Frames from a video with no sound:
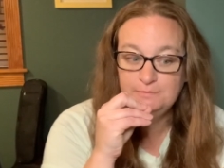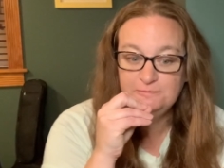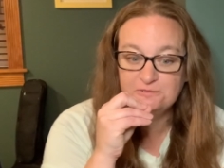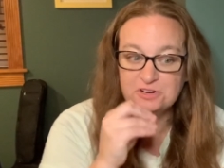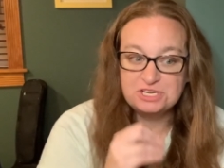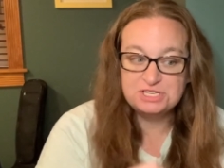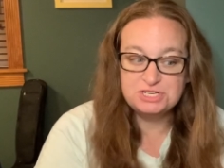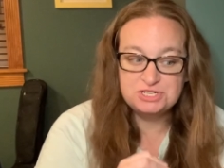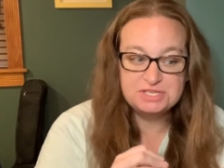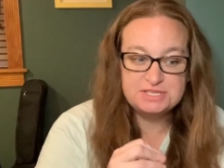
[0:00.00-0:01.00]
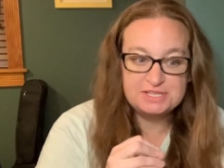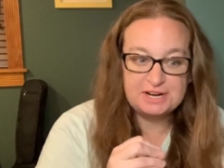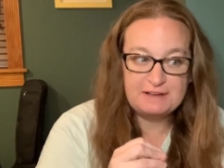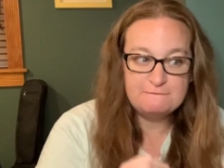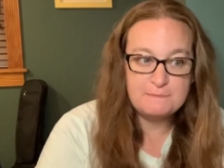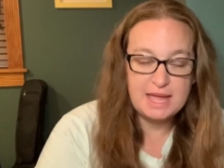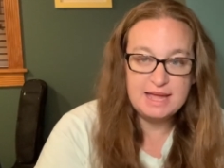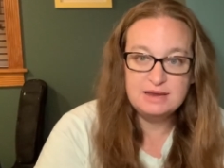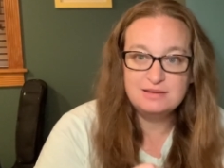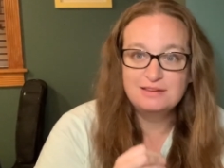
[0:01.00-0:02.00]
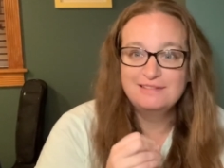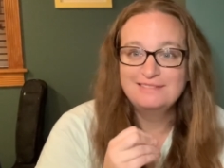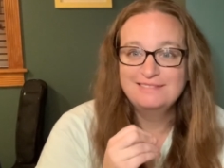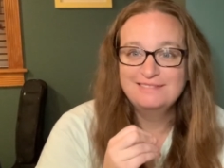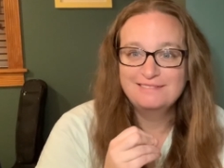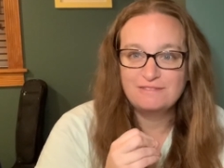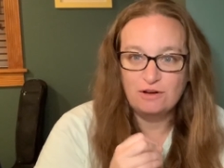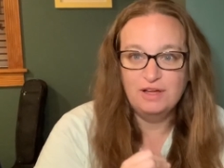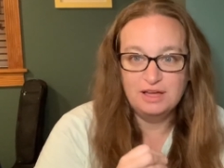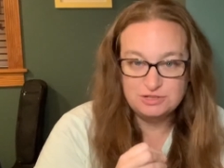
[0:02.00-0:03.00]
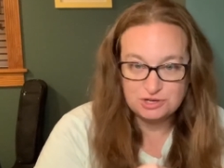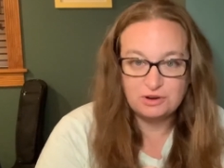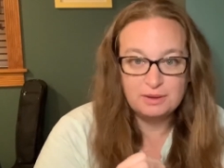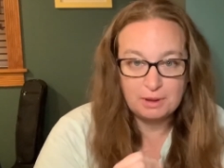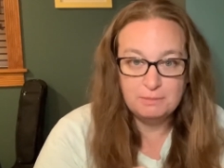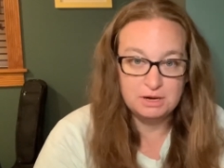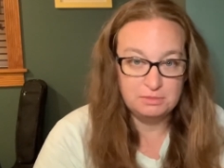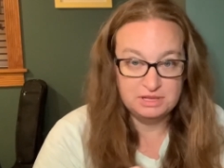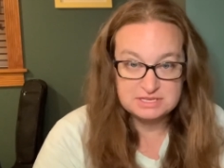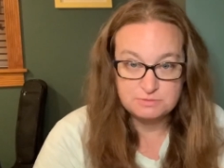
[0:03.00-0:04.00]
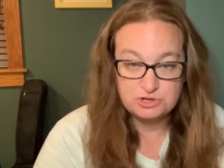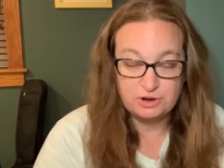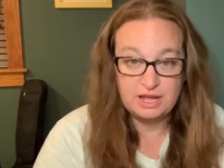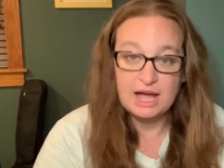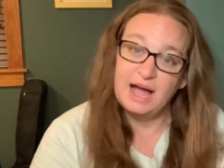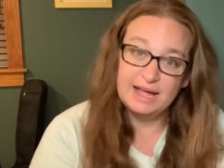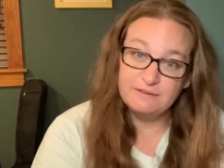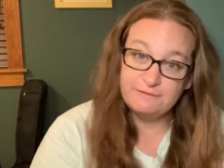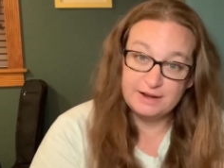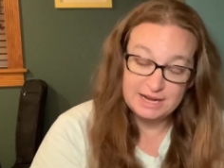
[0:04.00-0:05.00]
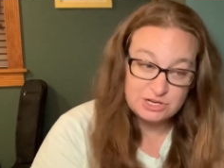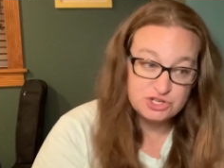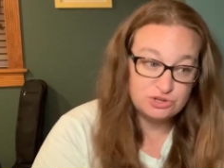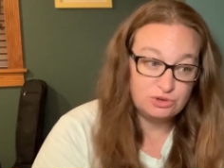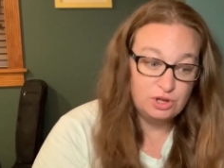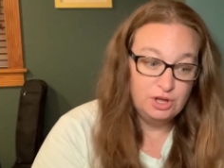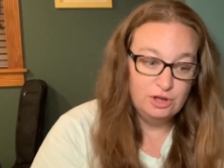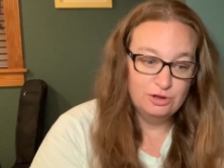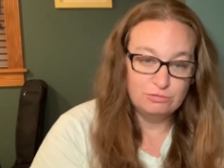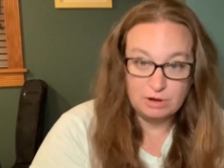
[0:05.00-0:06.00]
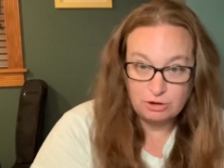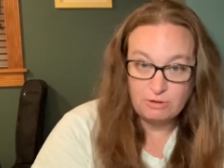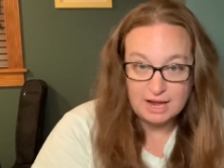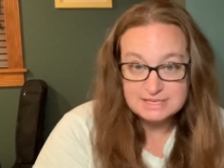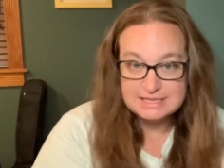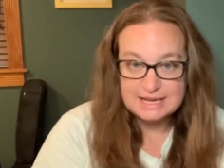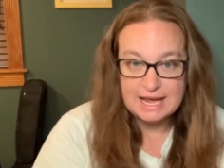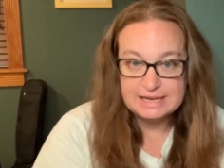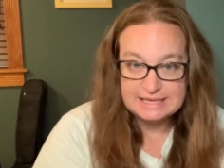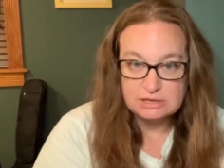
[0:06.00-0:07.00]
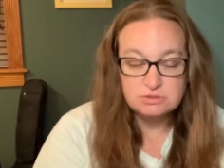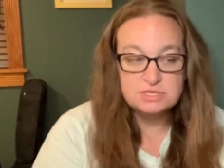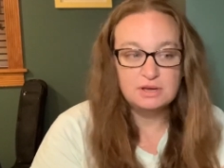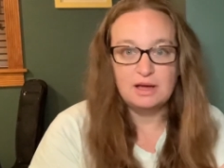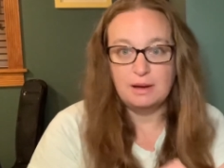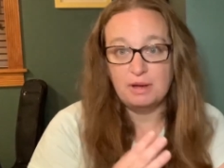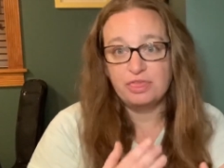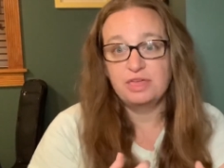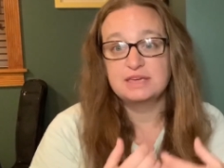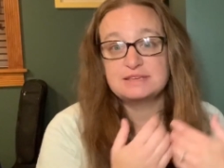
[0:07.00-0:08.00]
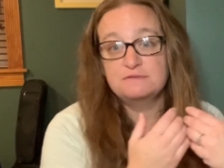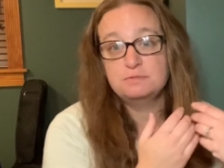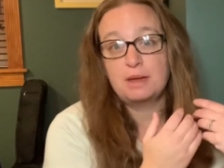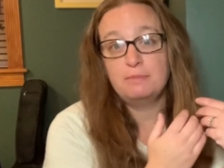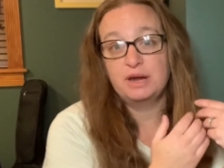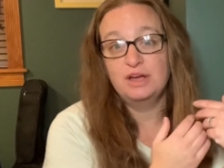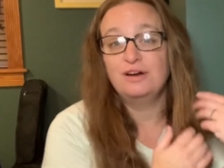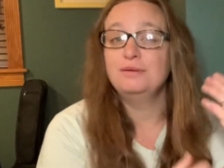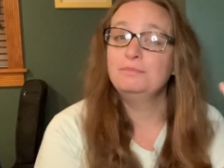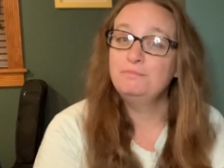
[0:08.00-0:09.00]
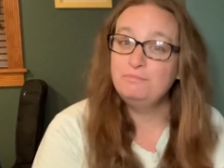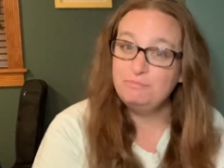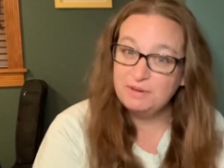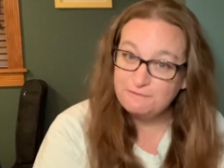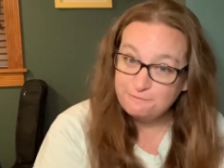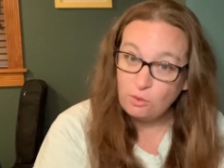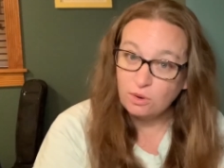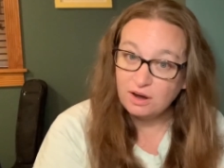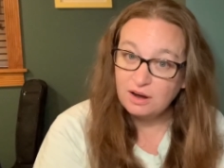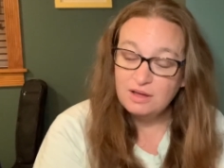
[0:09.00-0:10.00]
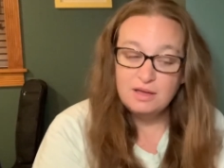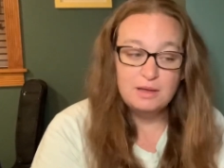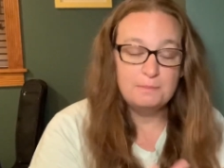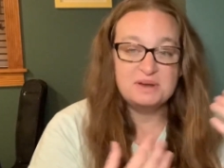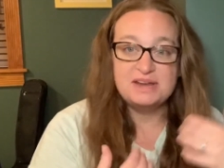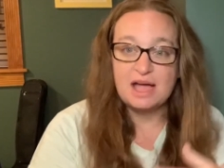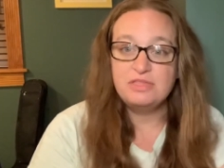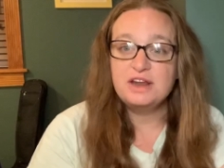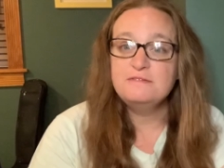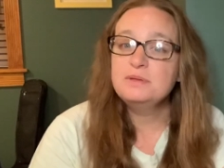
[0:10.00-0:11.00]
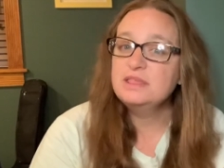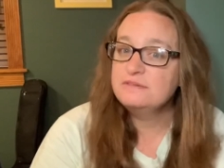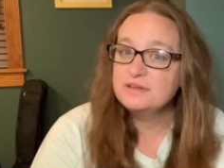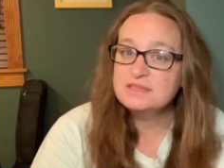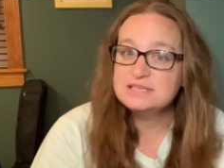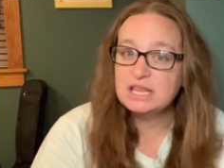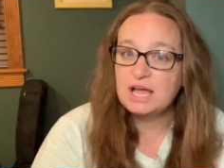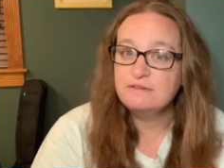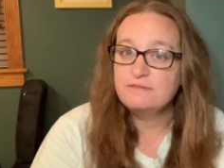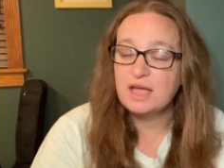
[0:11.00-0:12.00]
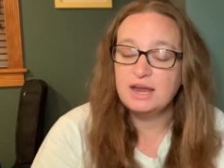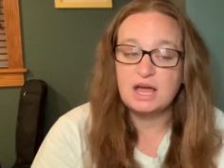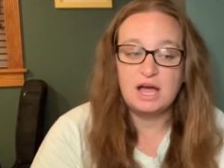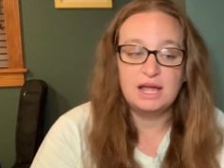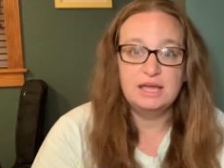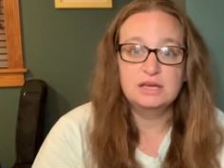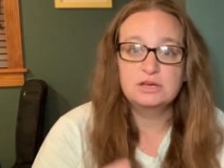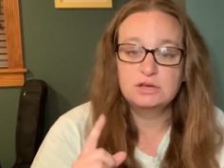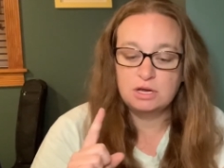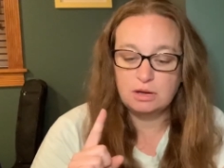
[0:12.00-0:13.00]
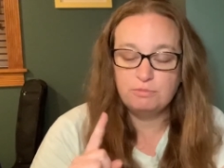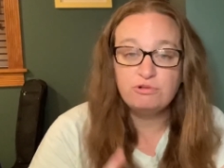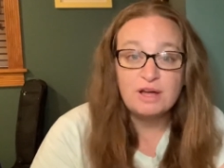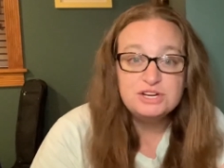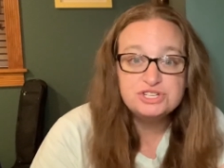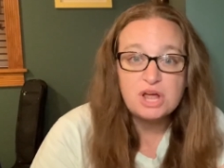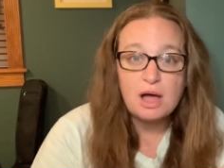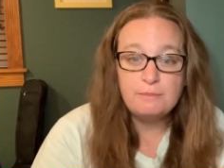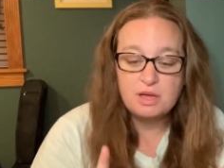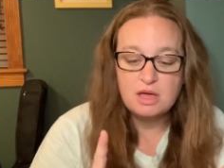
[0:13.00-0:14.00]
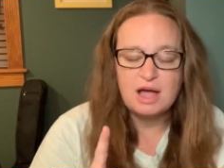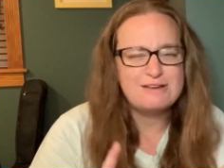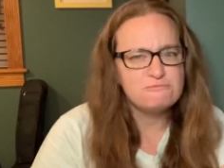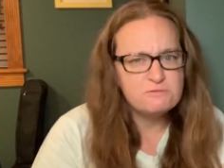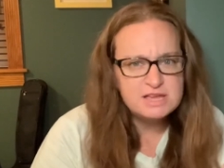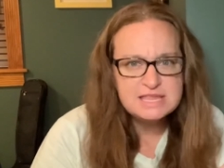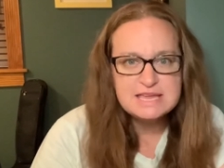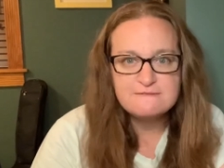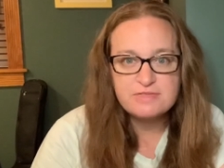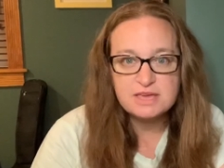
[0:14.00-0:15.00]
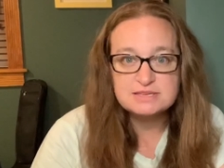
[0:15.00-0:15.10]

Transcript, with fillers: for decisions that I've made during my minimalism journey. I have financial regret and guilt about things I've spent money on before. But now that I've been living this life and I price shop, I really give things